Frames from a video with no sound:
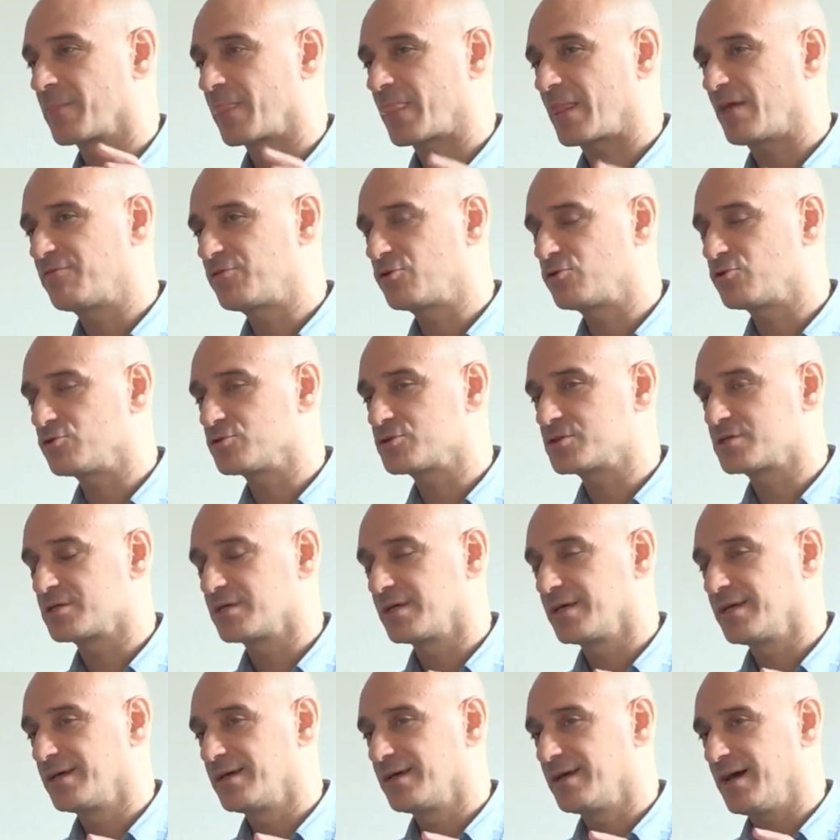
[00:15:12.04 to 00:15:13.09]
of course,
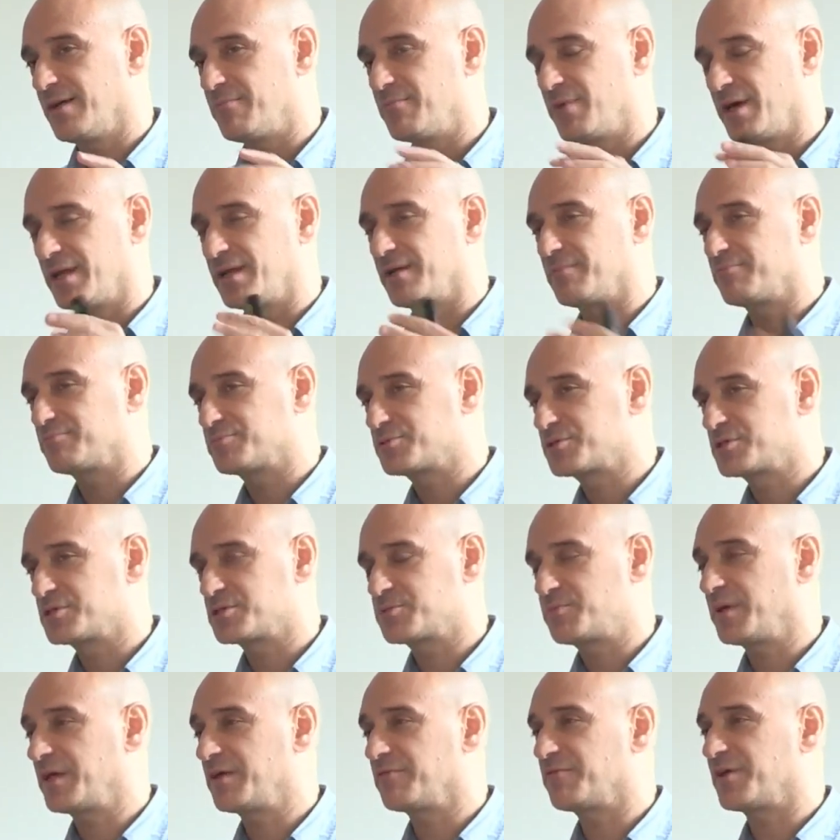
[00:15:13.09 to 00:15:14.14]
and I'm
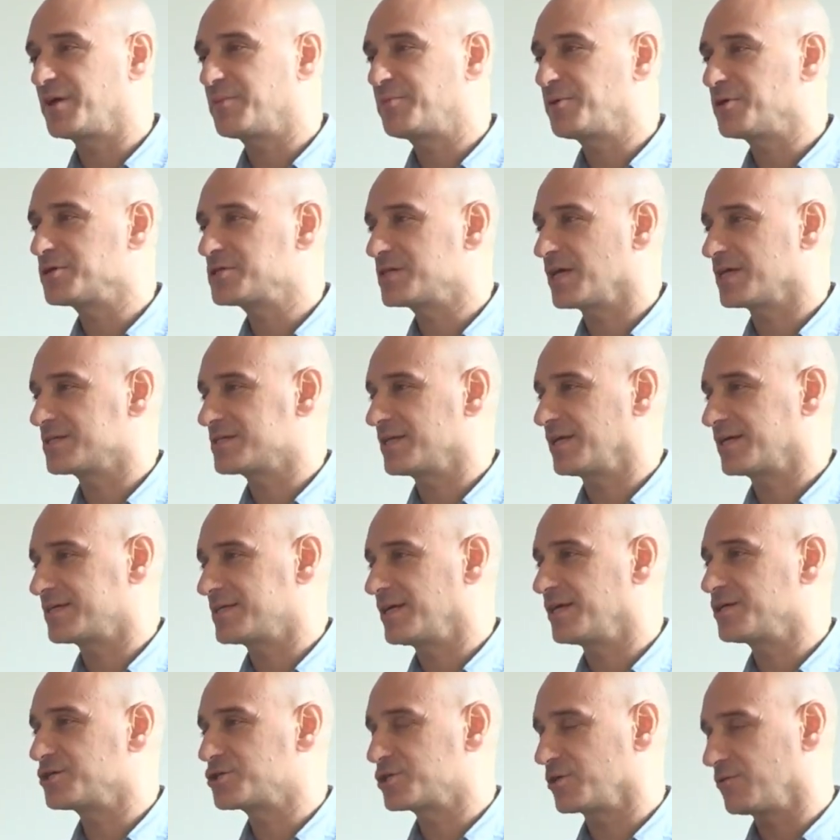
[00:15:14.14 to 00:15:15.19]
speaking very personally as an
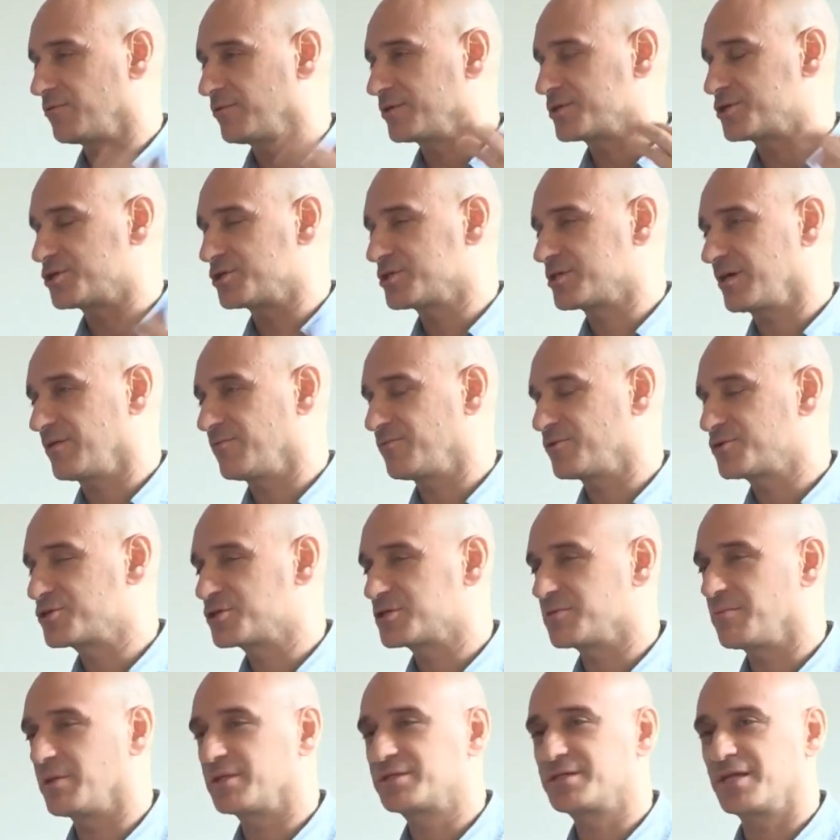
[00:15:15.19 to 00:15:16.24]
Accenture, which is
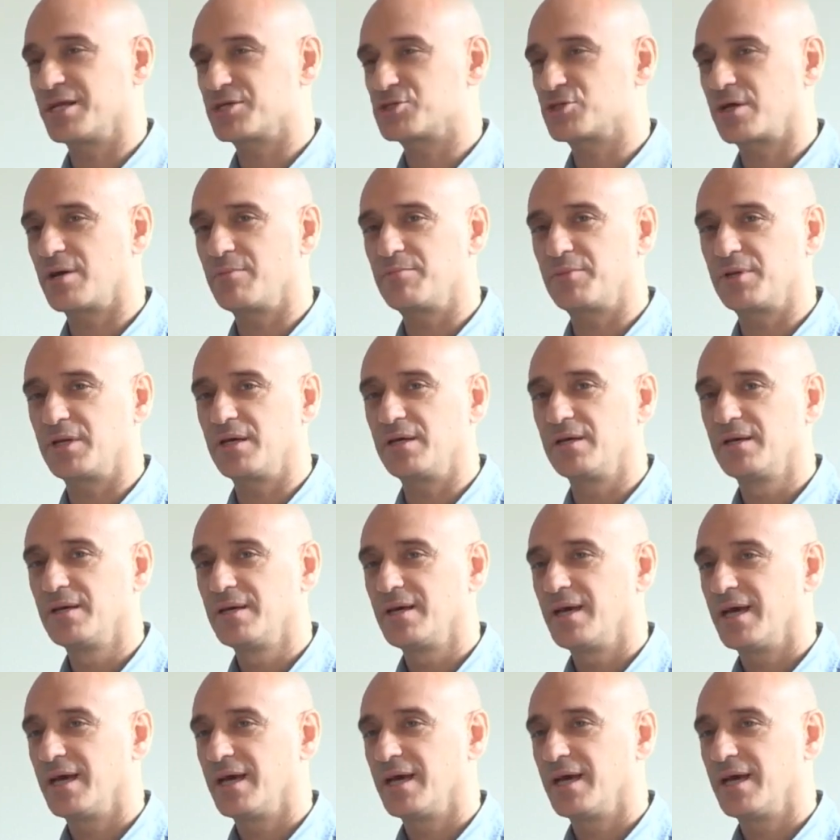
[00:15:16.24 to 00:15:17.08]
a multinational company.